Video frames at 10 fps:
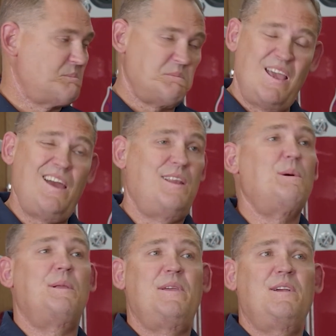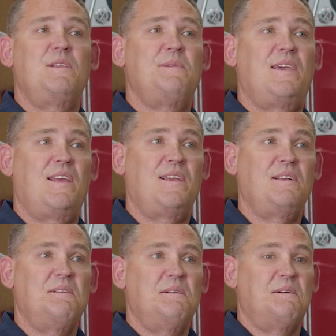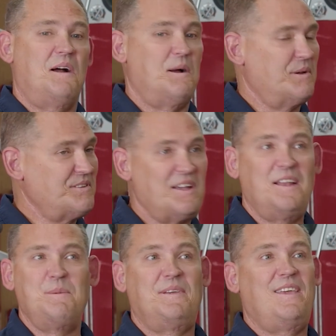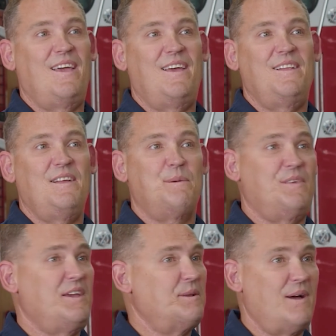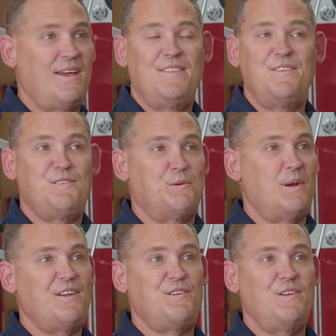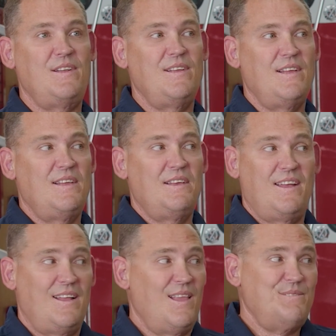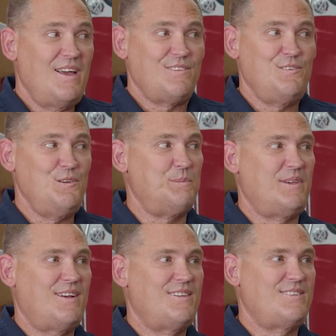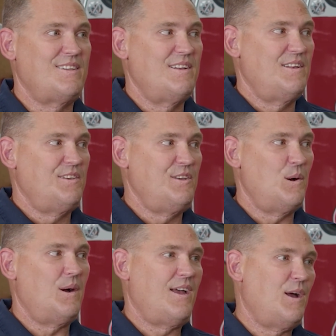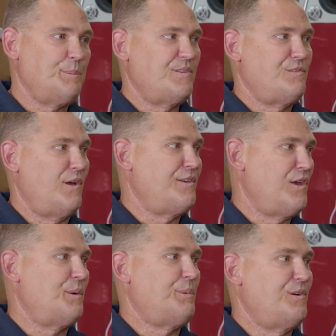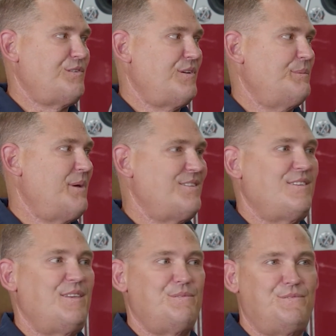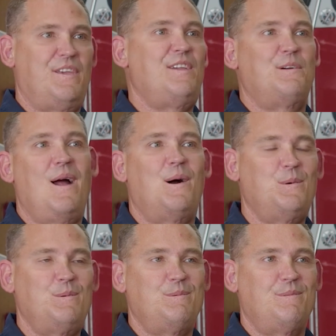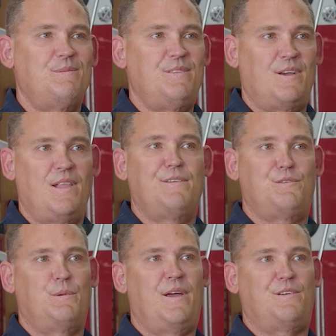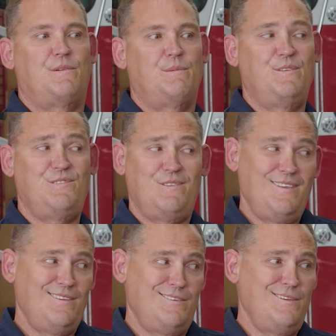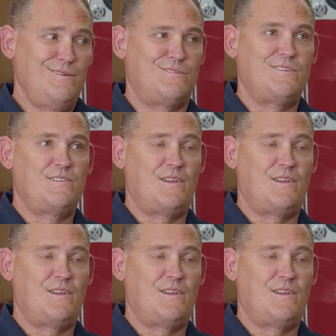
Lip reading: Yeah, I didn't want to be here in the beginning. I want to sign up again. I'm thinking about heading this direction." And I love that too, because you know, I helped a young person basically figure out their life's direction, which I think is huge.